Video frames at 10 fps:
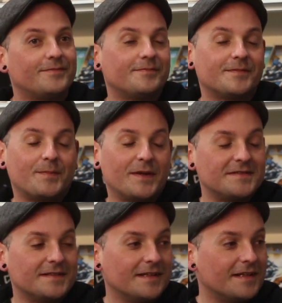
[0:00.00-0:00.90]
It's
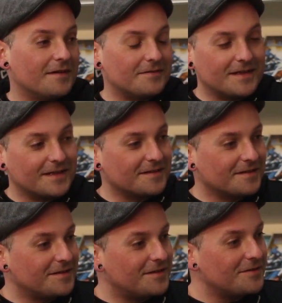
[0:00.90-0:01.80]
basically the only thing I could
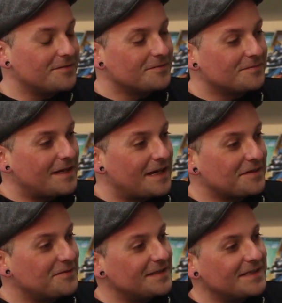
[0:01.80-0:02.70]
do
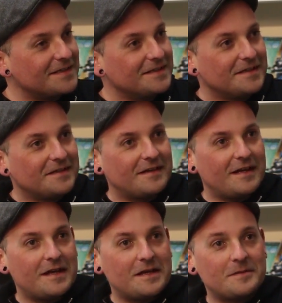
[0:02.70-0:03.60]
adequately.
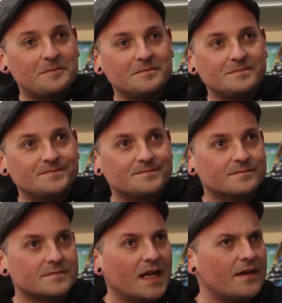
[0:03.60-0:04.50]

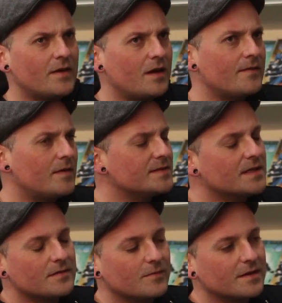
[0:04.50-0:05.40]
Yeah, I've always
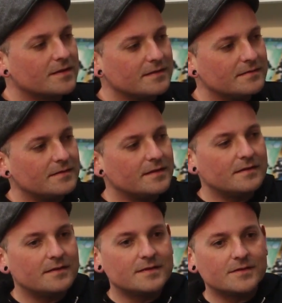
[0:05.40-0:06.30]
kind of worked
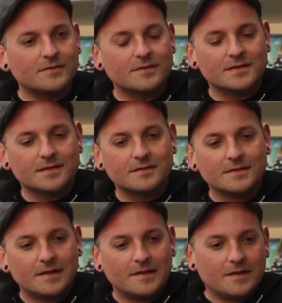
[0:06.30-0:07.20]
in stores and
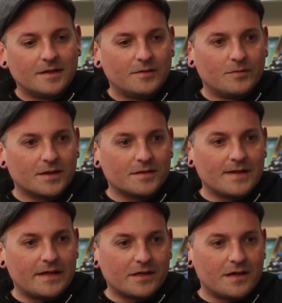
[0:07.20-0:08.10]
worked
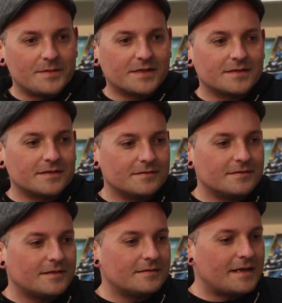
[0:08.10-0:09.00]
around comics, and
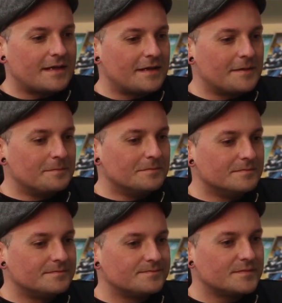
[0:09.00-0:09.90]

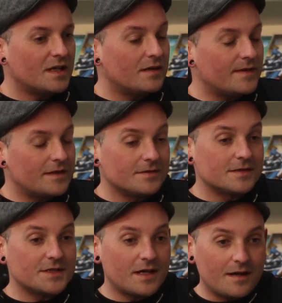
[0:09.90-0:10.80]
I've had other
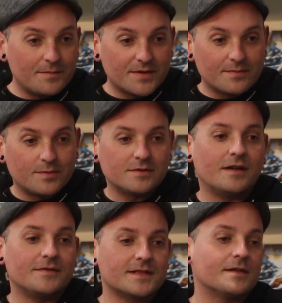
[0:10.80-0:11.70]
jobs, but
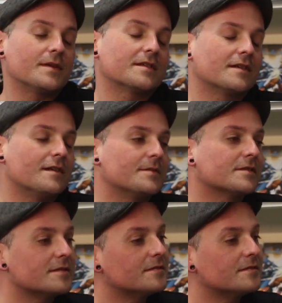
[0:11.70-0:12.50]
always came back to comics.